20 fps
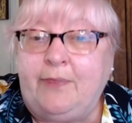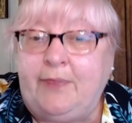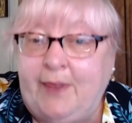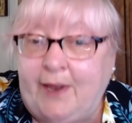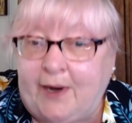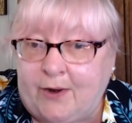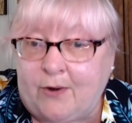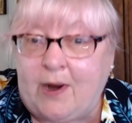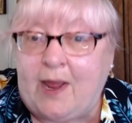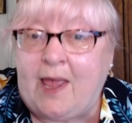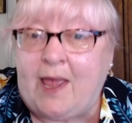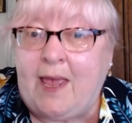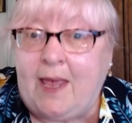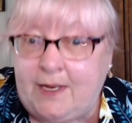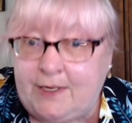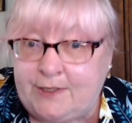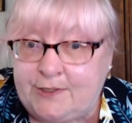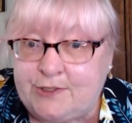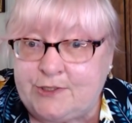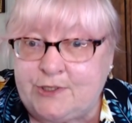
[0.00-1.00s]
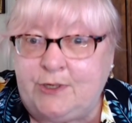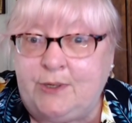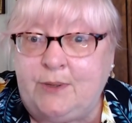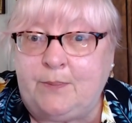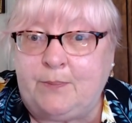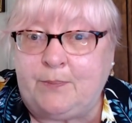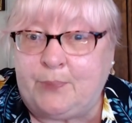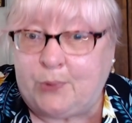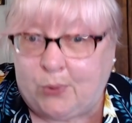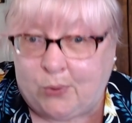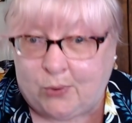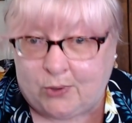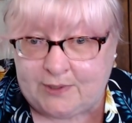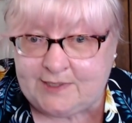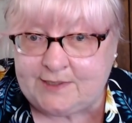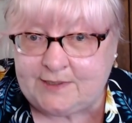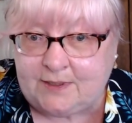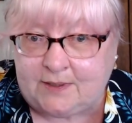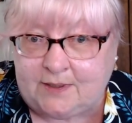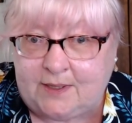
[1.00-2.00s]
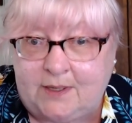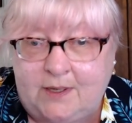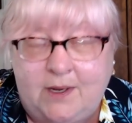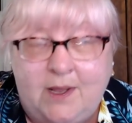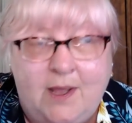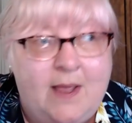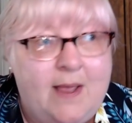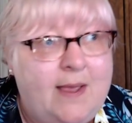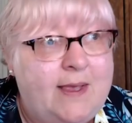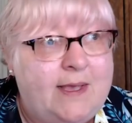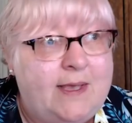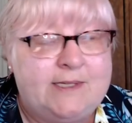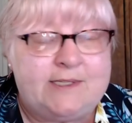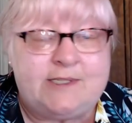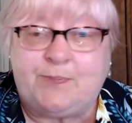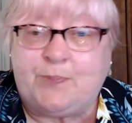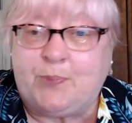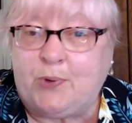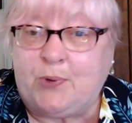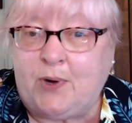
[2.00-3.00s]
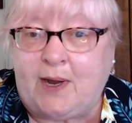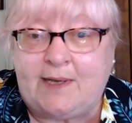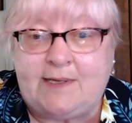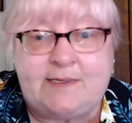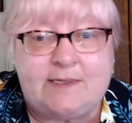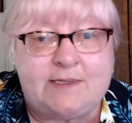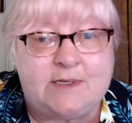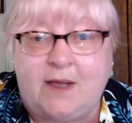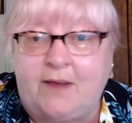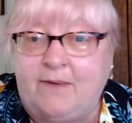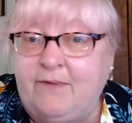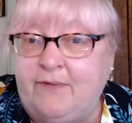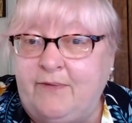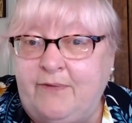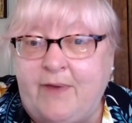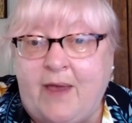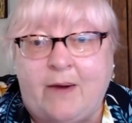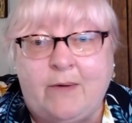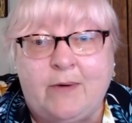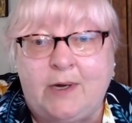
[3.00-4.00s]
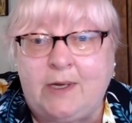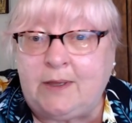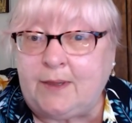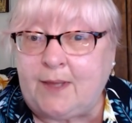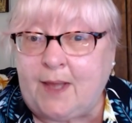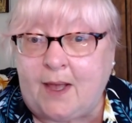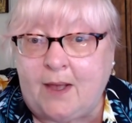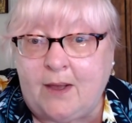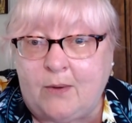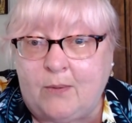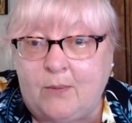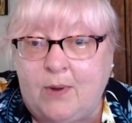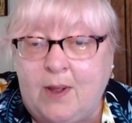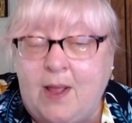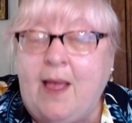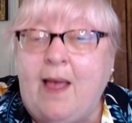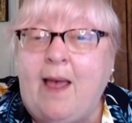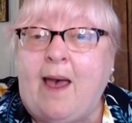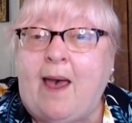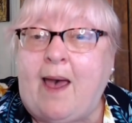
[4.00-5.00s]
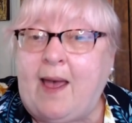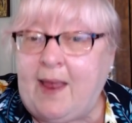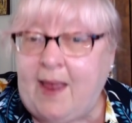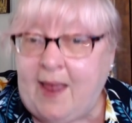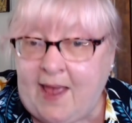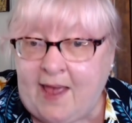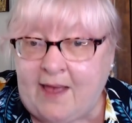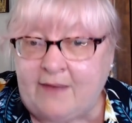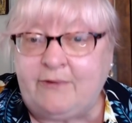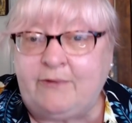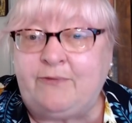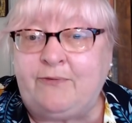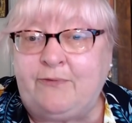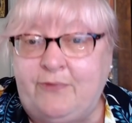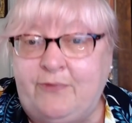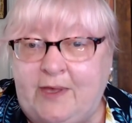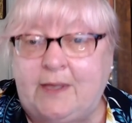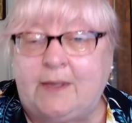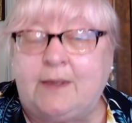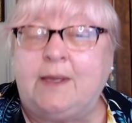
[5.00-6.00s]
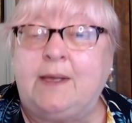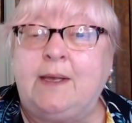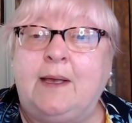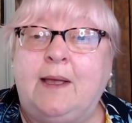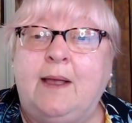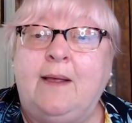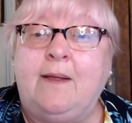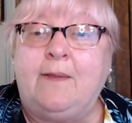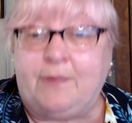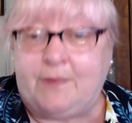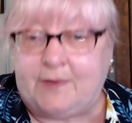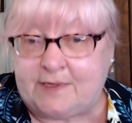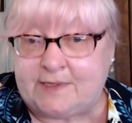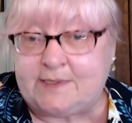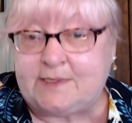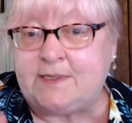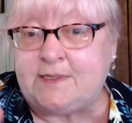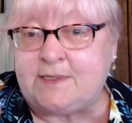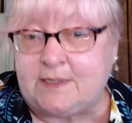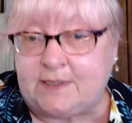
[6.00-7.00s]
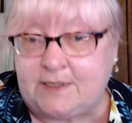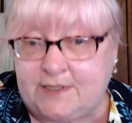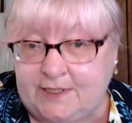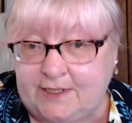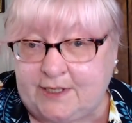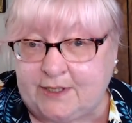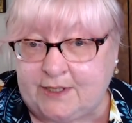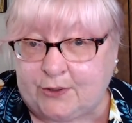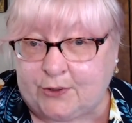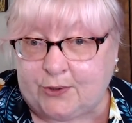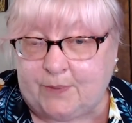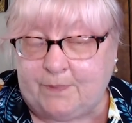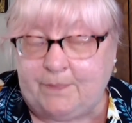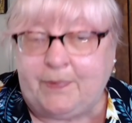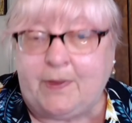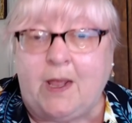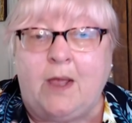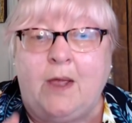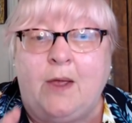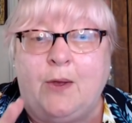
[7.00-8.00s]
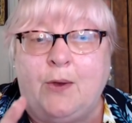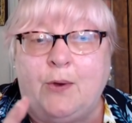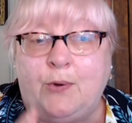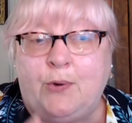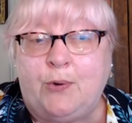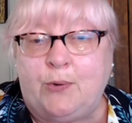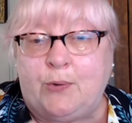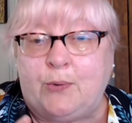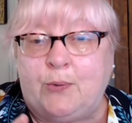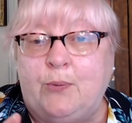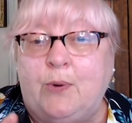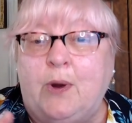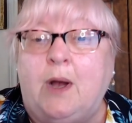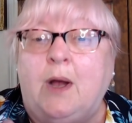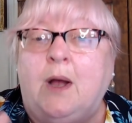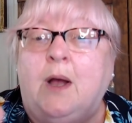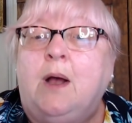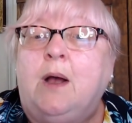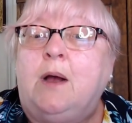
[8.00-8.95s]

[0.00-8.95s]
their Asian porcelain is priced very low. I have a feeling this is a dealer who